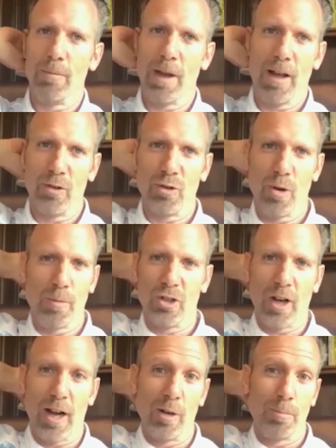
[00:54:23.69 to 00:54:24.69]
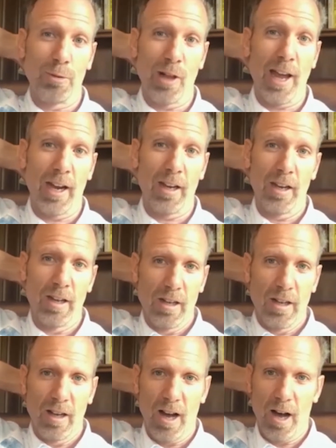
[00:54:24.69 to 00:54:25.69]
going to be able to so much on your plate,
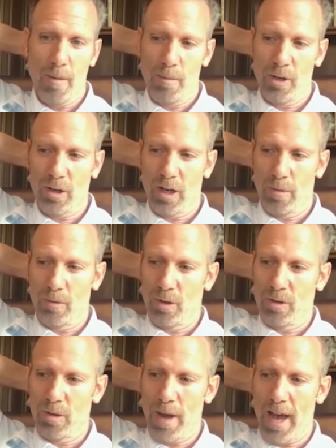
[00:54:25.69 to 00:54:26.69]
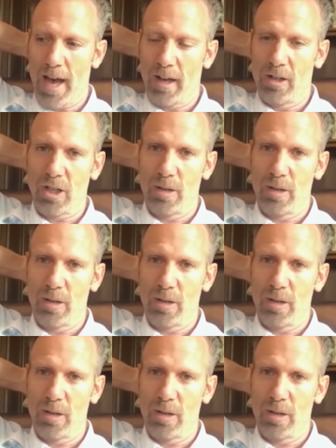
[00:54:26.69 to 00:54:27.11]
um, and you're gonna your That's demand is.